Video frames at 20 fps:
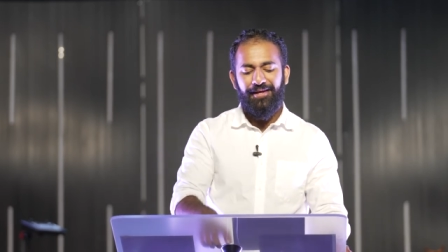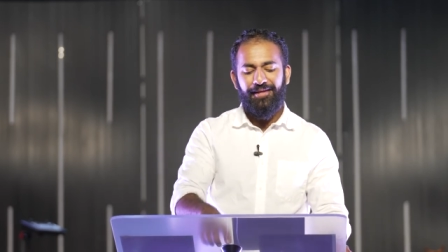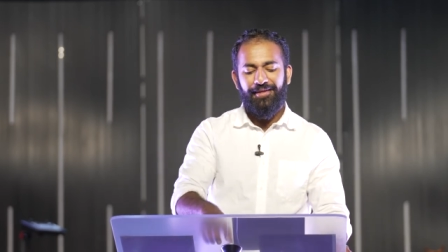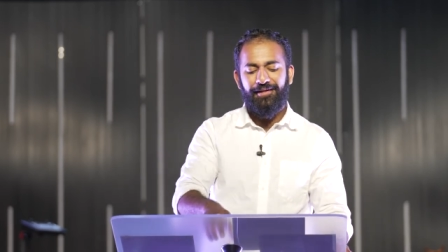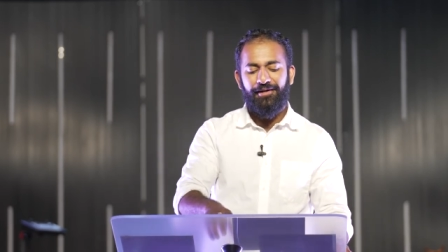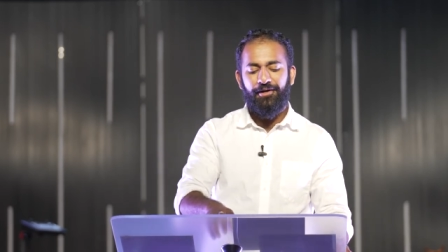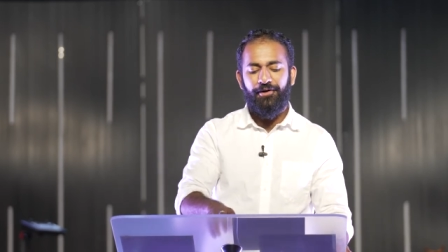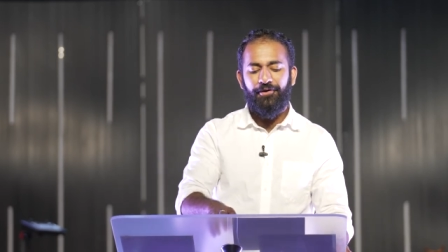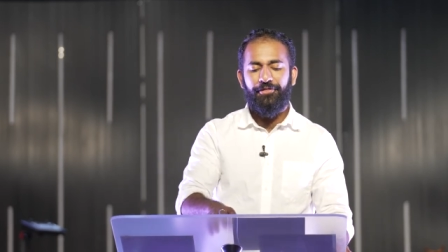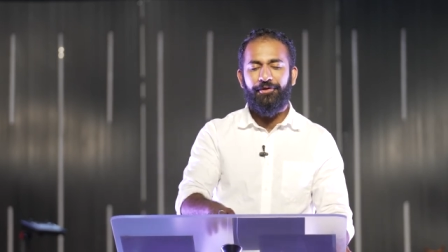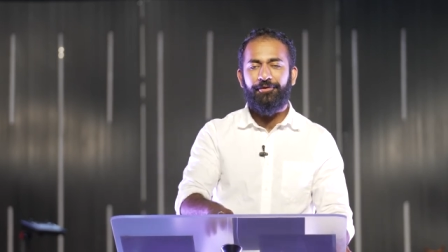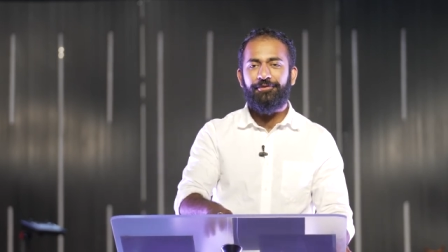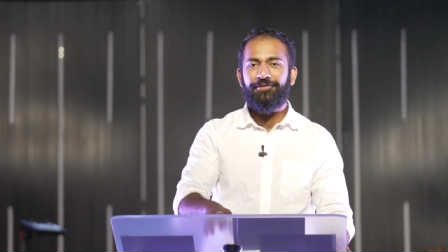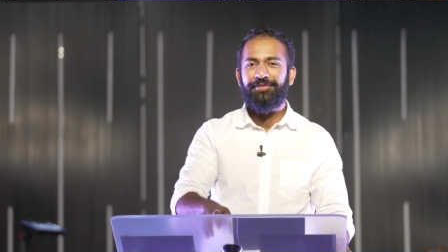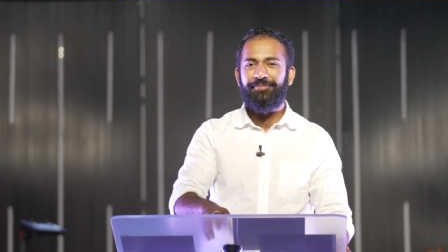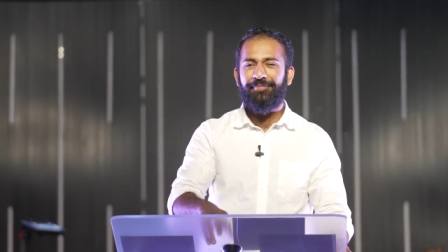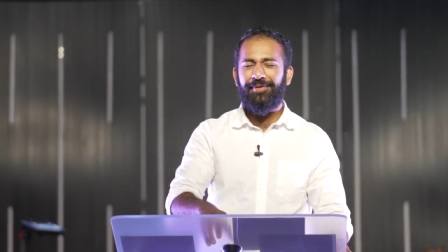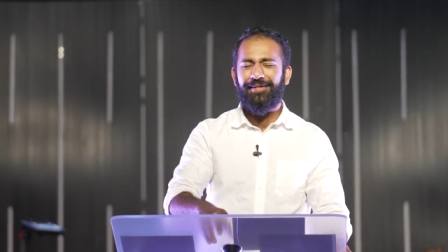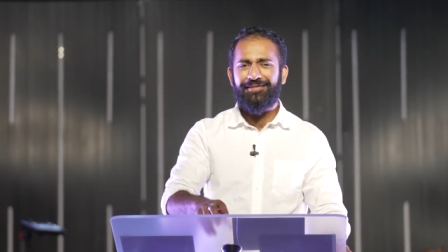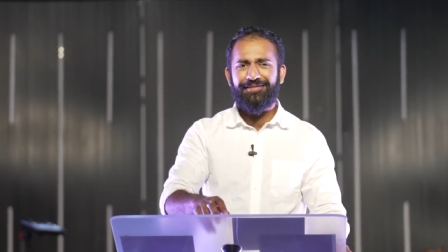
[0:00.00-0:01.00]
There are those
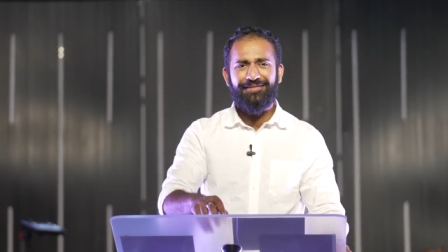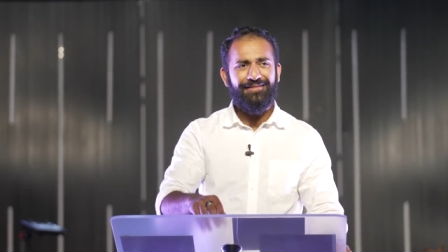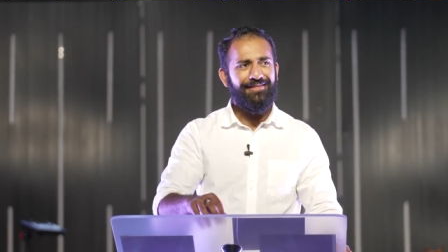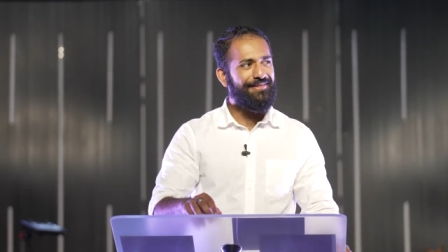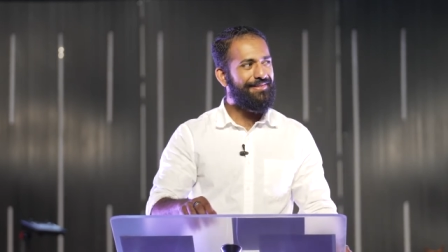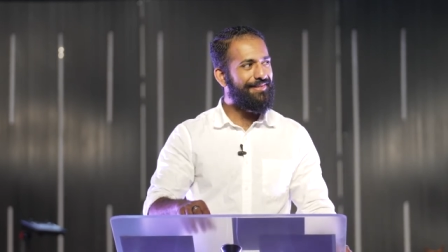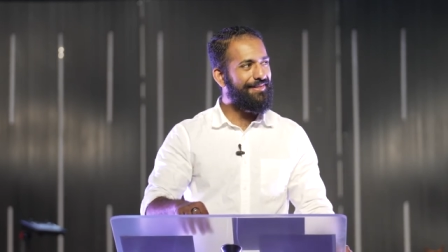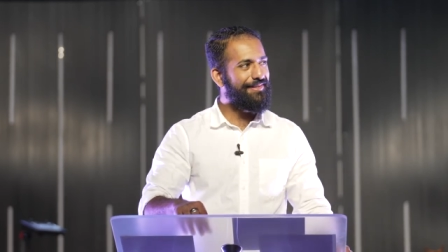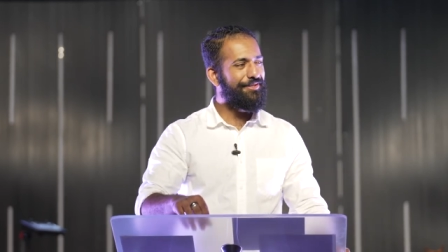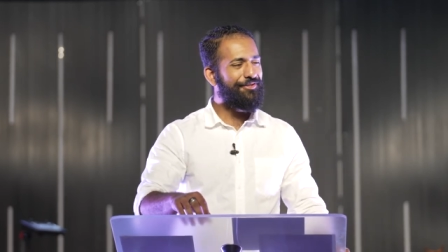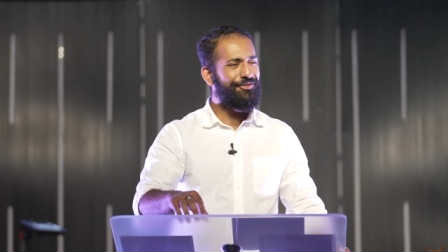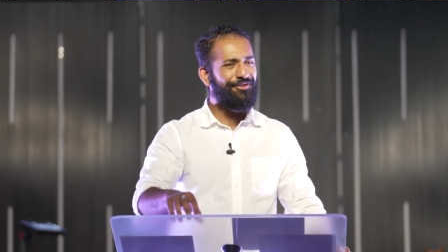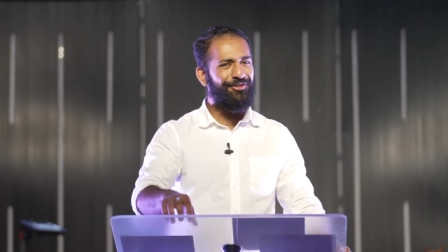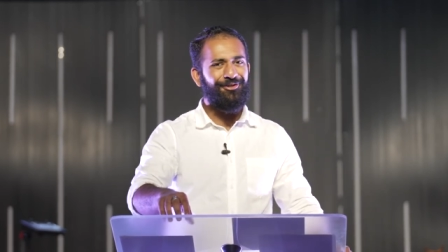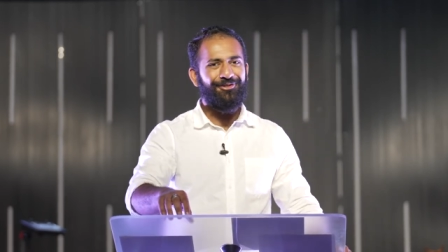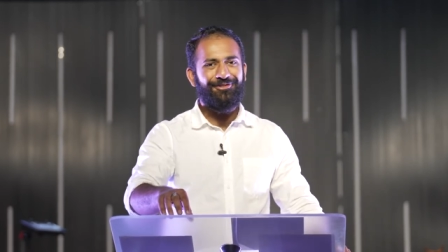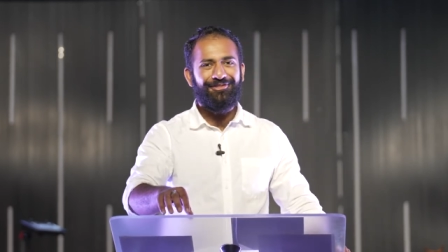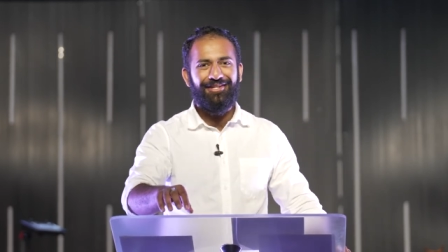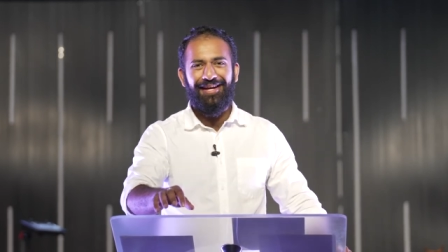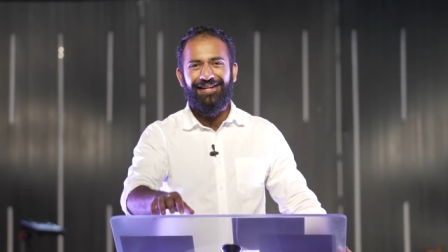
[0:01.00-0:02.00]
amongst us in this
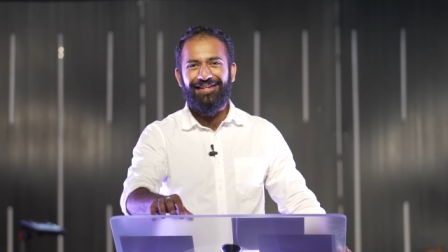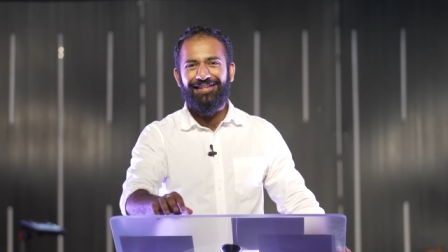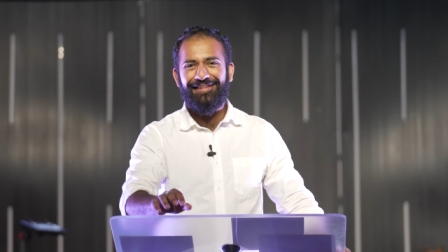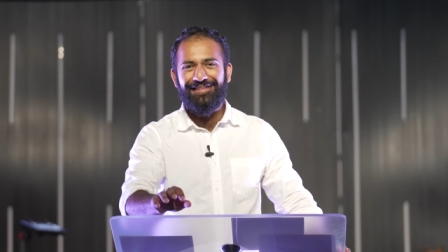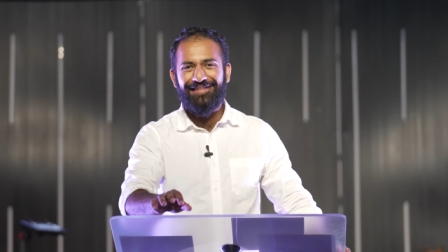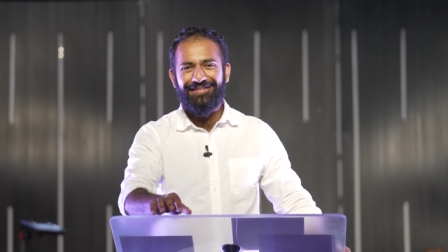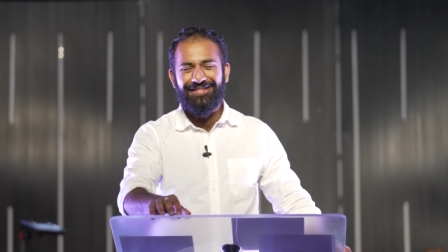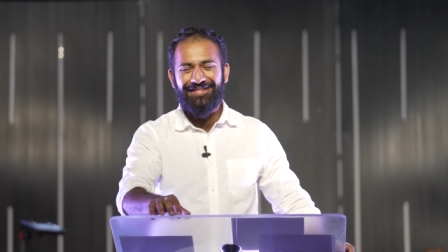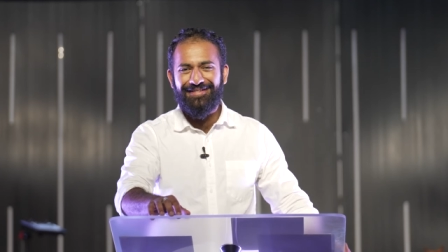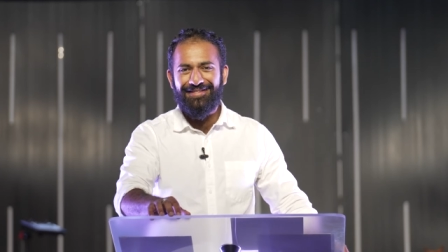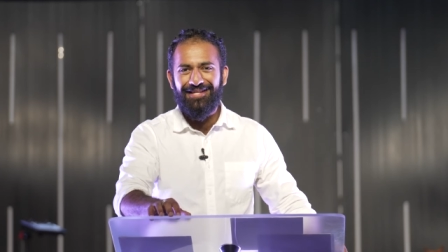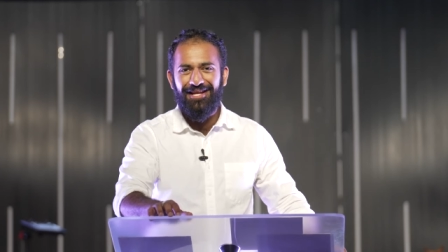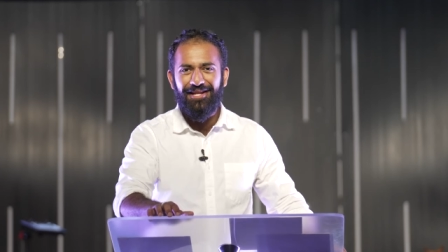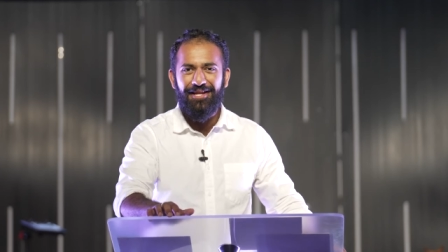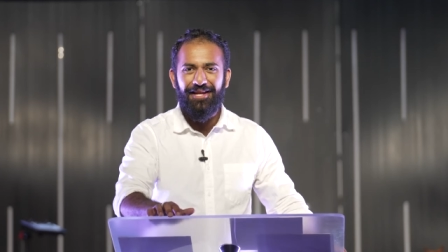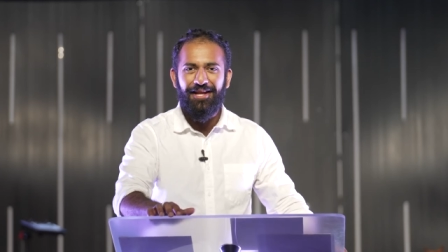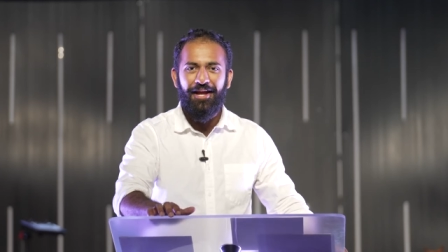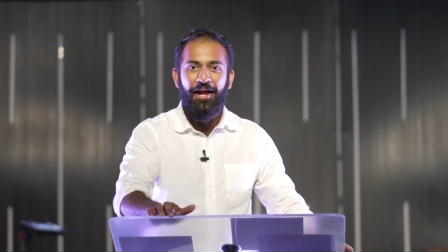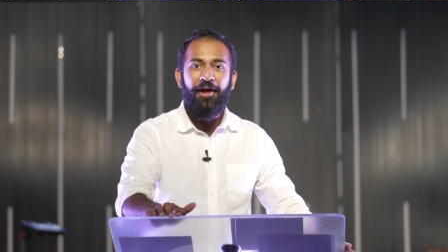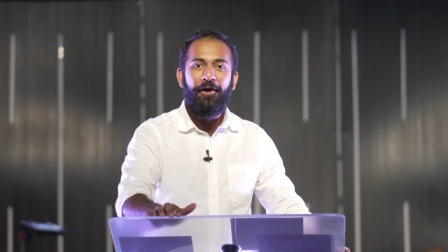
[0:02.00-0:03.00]
church and in this
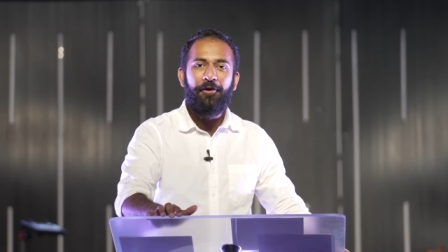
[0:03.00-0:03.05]
city